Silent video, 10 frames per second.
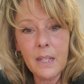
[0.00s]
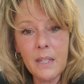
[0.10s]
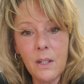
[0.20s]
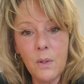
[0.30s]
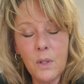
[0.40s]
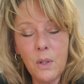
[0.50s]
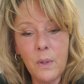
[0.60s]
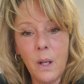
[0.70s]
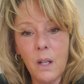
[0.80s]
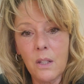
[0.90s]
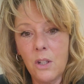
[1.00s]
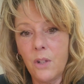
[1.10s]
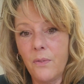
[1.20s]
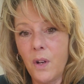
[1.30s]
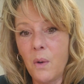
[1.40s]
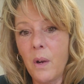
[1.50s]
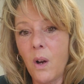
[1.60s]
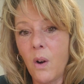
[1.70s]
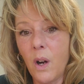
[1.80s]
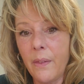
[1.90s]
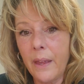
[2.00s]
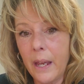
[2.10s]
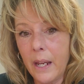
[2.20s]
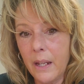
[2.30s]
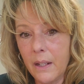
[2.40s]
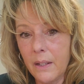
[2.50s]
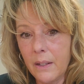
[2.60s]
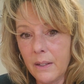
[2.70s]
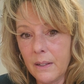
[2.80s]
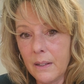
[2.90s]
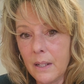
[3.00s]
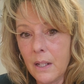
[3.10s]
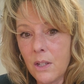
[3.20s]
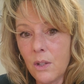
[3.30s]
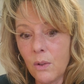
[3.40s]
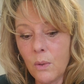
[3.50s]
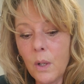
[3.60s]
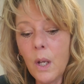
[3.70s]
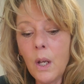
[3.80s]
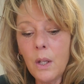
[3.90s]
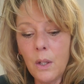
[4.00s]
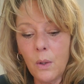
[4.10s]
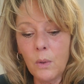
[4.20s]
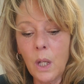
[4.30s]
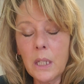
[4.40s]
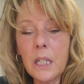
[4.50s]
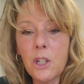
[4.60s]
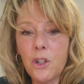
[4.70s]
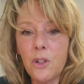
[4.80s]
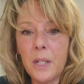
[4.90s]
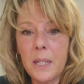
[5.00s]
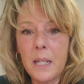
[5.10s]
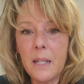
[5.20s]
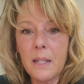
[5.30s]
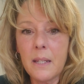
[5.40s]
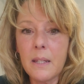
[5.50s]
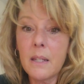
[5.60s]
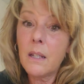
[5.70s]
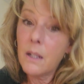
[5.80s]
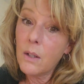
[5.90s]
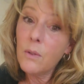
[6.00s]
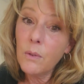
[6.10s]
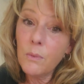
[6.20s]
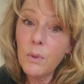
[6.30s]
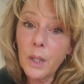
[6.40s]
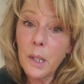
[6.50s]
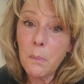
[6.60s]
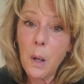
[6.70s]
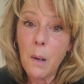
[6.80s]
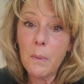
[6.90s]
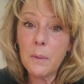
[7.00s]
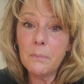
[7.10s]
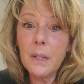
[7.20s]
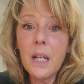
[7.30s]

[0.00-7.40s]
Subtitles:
CO2 and oxygen very well, are they? So, lung tissue disease is really a problem.